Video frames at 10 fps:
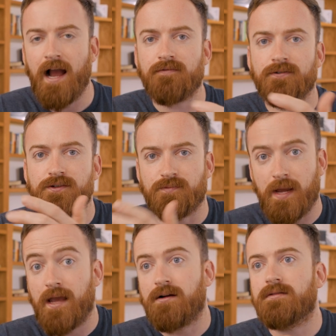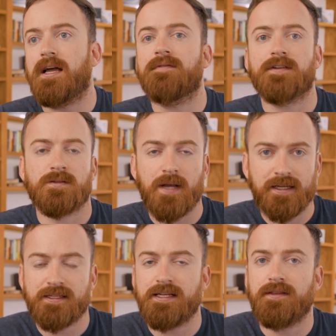average male life
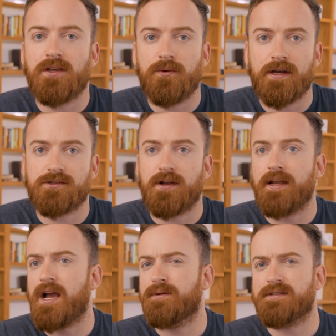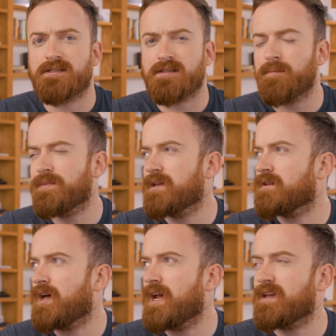expectancy in the US right now is
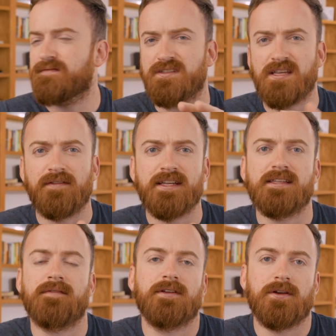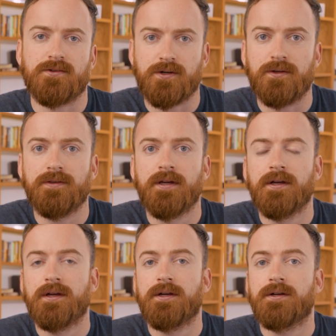something like 77 years old.
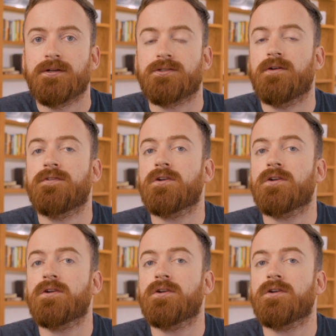So if